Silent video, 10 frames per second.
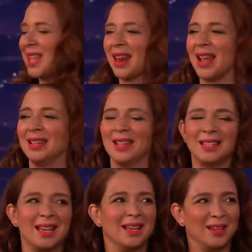that, I'd get
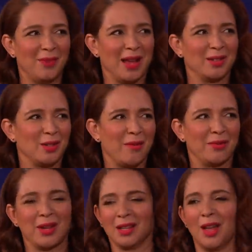taken advantage
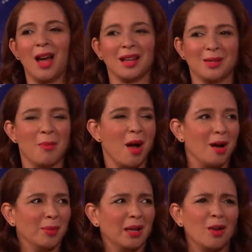of a lot as a
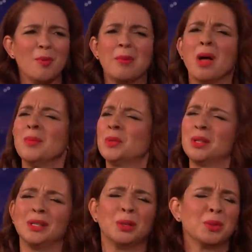mom. Like, oh, my mom's
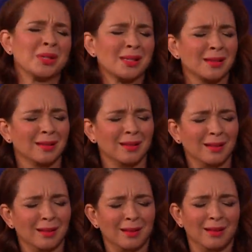real loose.
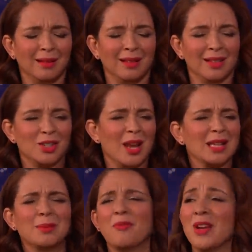Yeah. She
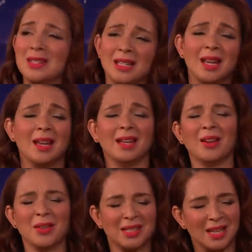asks me if I
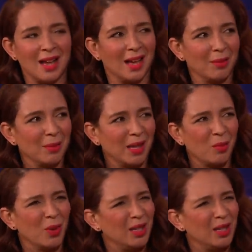dig all the time. I'm yeah. Like, what